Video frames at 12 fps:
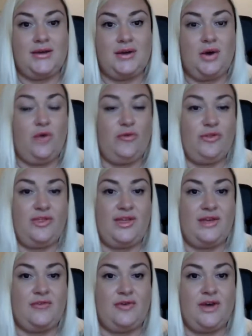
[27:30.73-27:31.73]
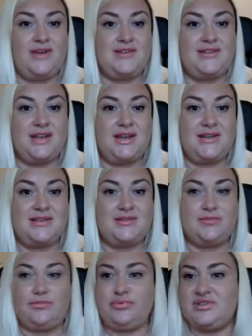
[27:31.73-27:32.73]
offer the advice that
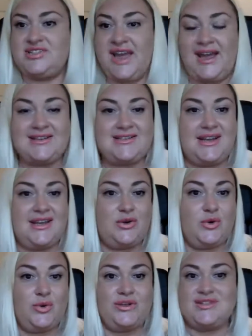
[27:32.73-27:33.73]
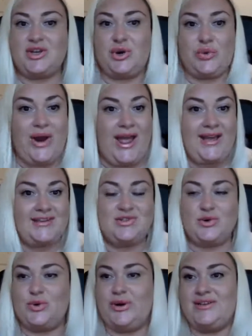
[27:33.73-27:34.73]
it's protected or it's correct
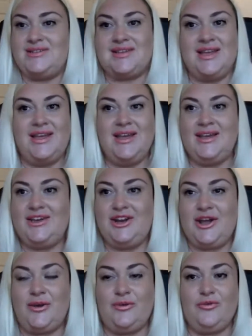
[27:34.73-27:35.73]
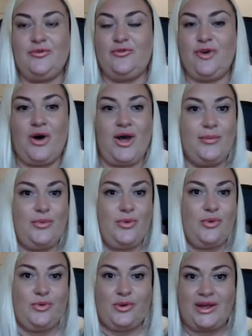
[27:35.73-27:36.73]
or it's, you know,
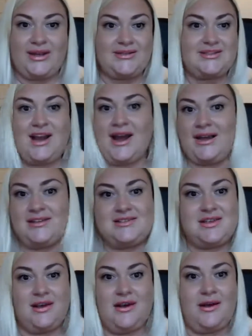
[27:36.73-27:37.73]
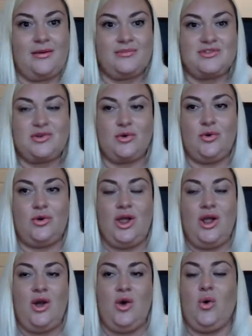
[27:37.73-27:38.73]
viable in tax terms or
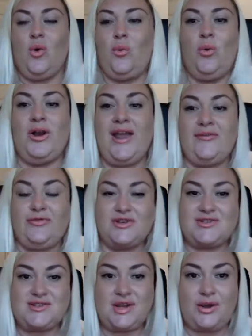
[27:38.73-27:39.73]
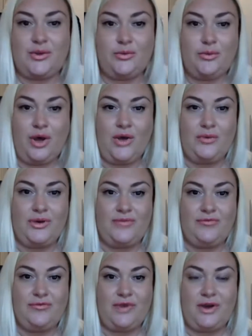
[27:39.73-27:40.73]
whatever. So I would
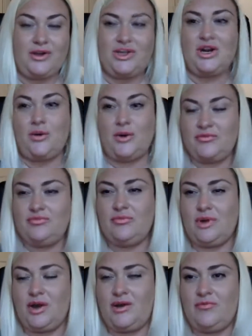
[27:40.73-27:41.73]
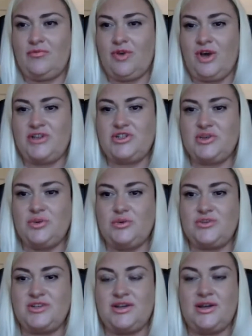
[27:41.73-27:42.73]
I'd advise you all
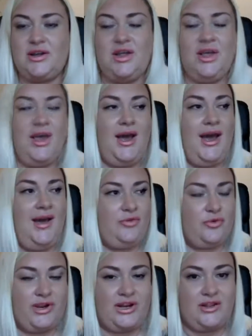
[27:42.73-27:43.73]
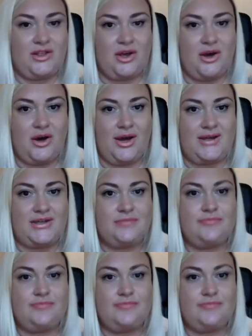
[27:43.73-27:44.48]
to have a read of the guide,